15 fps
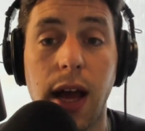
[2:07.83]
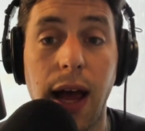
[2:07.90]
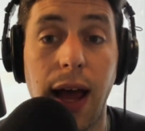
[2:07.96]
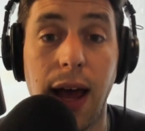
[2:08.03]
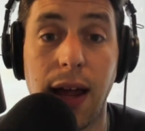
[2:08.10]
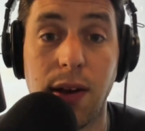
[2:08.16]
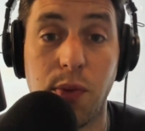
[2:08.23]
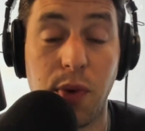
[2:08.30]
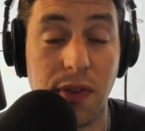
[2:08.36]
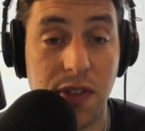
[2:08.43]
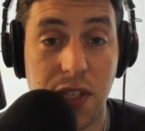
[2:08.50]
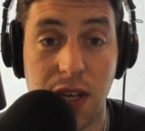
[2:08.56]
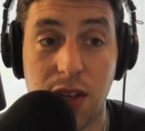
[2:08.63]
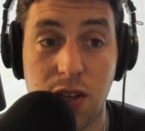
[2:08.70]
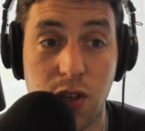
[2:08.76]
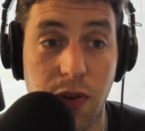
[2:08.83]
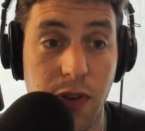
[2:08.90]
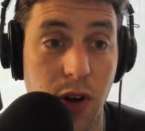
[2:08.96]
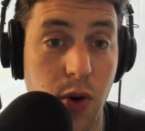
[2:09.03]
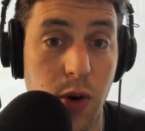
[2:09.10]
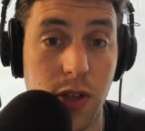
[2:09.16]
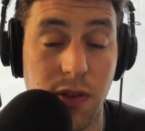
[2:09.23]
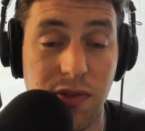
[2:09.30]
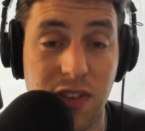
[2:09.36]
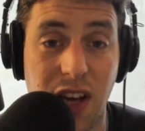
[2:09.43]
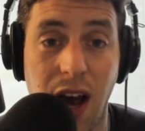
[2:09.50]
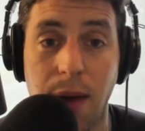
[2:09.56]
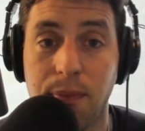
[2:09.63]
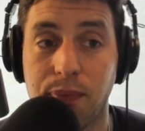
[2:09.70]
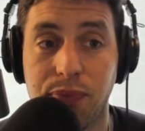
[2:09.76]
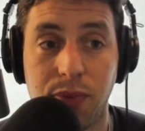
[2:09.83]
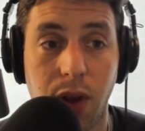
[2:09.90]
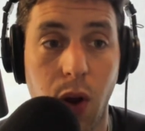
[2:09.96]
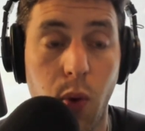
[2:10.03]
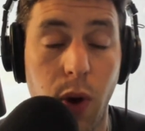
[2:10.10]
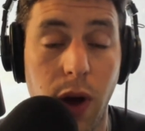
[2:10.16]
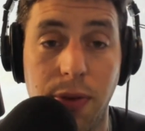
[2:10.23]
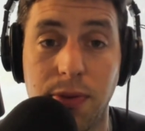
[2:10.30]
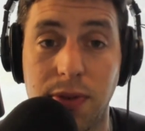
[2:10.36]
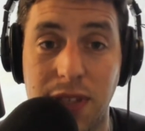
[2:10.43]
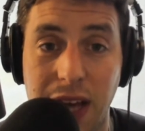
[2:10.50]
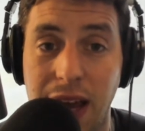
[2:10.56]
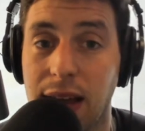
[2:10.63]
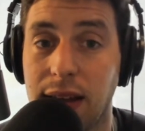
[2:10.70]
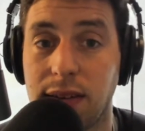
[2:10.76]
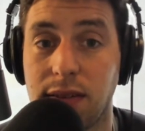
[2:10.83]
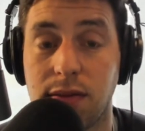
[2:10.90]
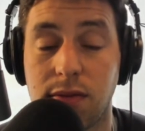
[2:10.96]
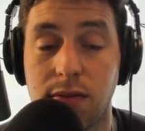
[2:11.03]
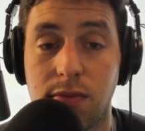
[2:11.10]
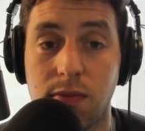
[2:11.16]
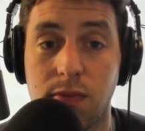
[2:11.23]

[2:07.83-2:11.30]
And we've seen this over the course of time with Dan